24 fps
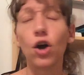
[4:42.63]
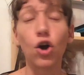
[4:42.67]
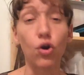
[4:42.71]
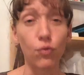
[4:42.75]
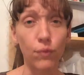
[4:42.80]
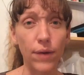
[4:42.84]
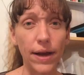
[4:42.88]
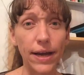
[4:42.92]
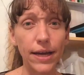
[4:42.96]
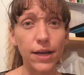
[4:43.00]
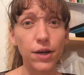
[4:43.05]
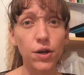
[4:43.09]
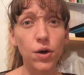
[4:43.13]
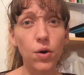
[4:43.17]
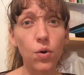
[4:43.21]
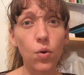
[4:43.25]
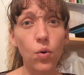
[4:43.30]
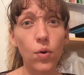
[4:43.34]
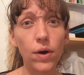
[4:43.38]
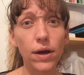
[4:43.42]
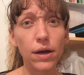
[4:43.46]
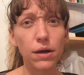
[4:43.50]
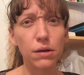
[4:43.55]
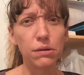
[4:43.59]
oregano
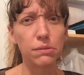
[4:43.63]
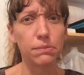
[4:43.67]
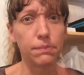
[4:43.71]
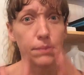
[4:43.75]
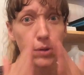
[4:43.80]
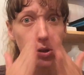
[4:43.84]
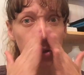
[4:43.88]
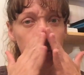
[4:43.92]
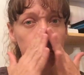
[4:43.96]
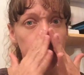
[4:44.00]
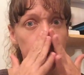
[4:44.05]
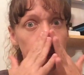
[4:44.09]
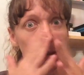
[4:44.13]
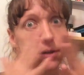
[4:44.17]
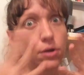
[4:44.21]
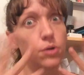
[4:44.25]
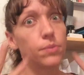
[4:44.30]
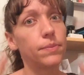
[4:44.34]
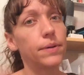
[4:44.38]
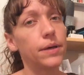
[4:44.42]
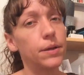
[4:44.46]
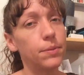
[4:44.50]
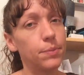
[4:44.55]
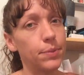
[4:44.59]
oil. It burns a
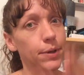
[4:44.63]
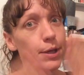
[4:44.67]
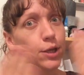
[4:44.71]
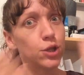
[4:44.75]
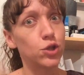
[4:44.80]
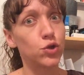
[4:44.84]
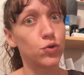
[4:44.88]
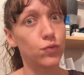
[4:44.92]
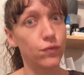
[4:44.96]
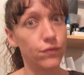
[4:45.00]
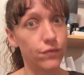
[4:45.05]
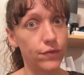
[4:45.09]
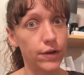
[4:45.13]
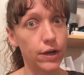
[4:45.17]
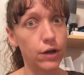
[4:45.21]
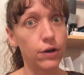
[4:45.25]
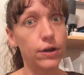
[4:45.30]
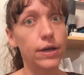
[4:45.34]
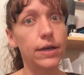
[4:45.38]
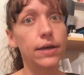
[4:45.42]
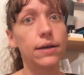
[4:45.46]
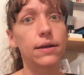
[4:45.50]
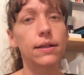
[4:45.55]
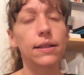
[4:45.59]
little bit, but it's
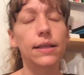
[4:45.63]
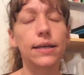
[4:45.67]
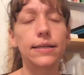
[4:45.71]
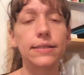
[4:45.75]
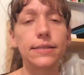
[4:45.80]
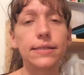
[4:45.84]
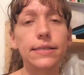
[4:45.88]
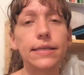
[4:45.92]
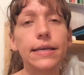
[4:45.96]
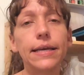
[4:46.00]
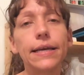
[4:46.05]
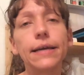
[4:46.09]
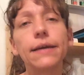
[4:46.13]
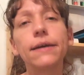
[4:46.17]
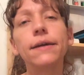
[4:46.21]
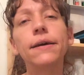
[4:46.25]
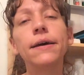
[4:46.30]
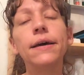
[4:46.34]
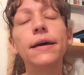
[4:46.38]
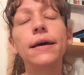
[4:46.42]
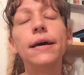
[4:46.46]
very cleansing.